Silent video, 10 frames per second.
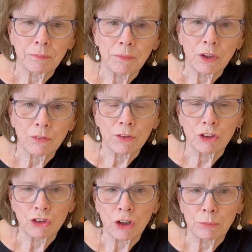their
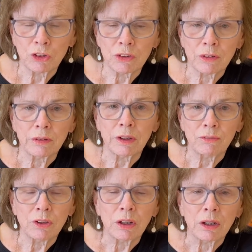finished objects that
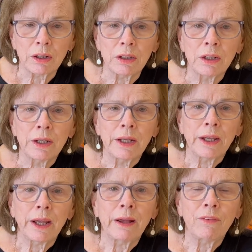they've done,
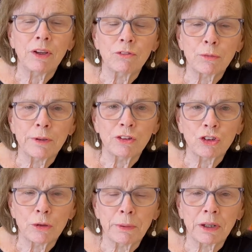and the
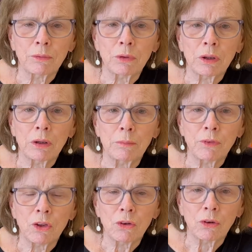information about the
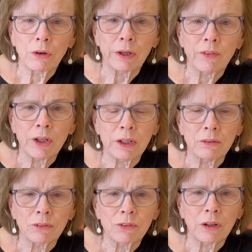yarn and the
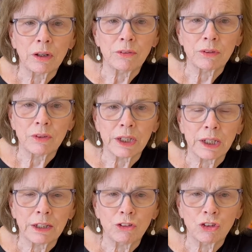needle size and the
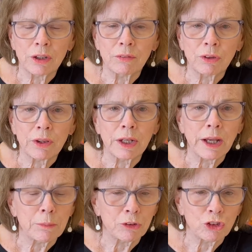gauge and everything, how much